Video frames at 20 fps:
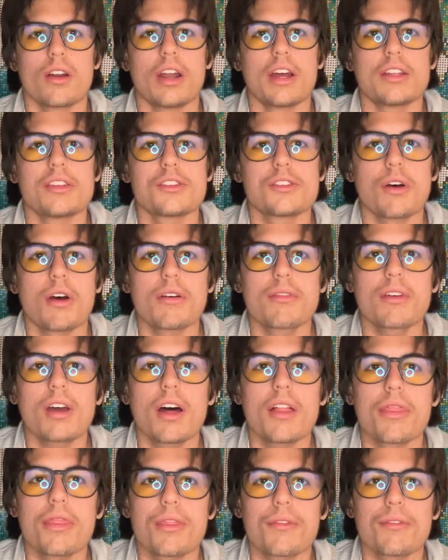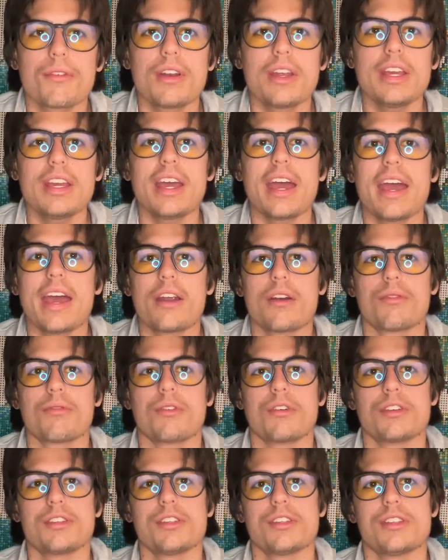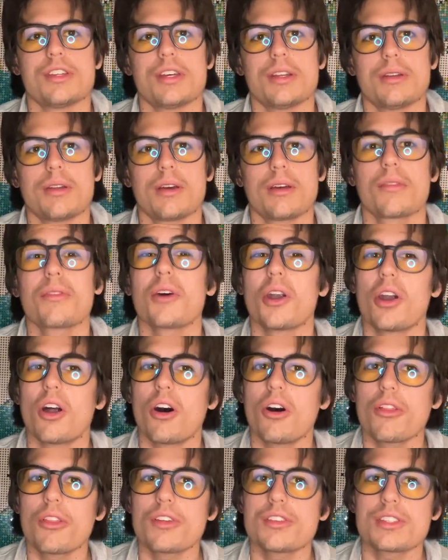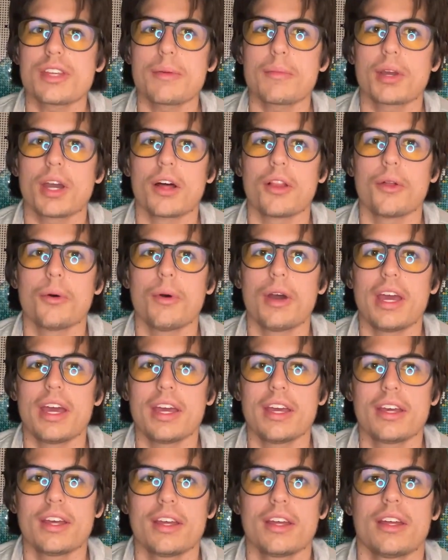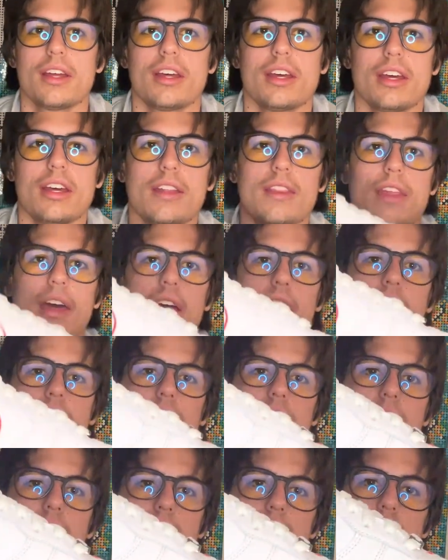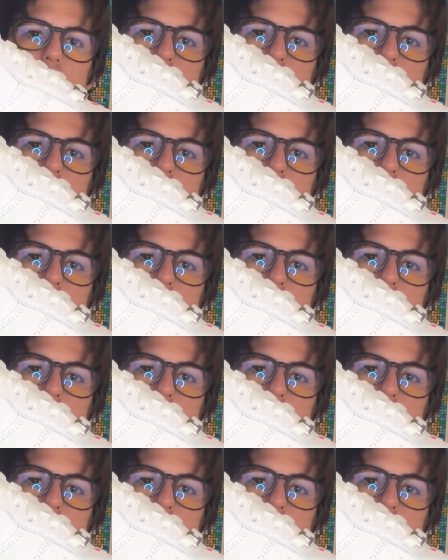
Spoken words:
right, so I've got three Air Forces in. They're all the same colorway. They are the